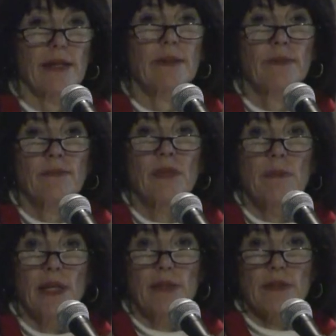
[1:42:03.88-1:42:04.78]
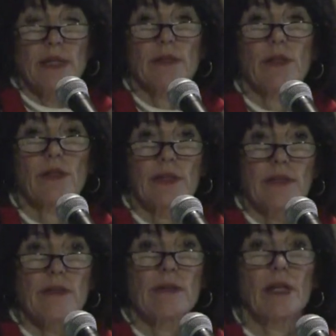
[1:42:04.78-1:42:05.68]
that balance that
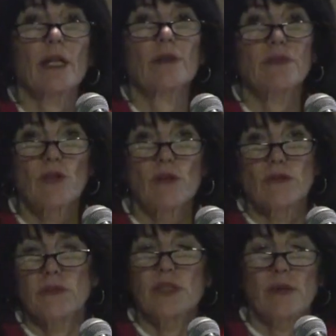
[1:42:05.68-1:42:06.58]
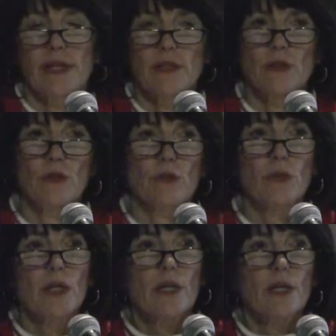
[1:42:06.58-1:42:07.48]
tartness. And going forward, we'll be trying to
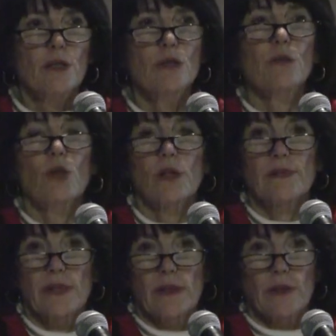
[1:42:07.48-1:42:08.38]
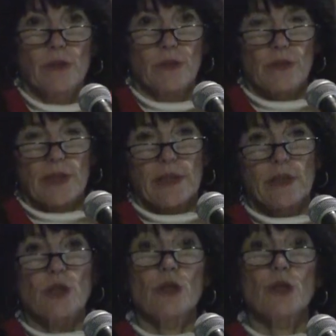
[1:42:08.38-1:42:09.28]
do, do more of our own uh,
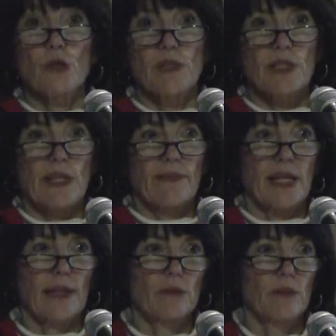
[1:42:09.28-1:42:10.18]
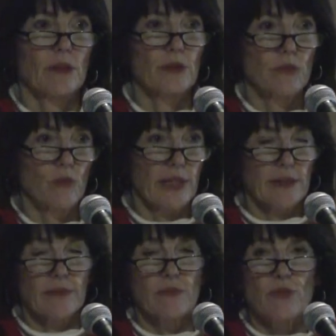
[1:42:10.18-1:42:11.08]
juice. We just haven't had a, a, good way
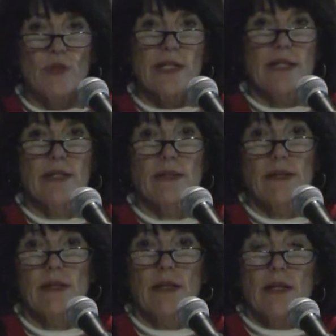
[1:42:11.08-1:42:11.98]
to freeze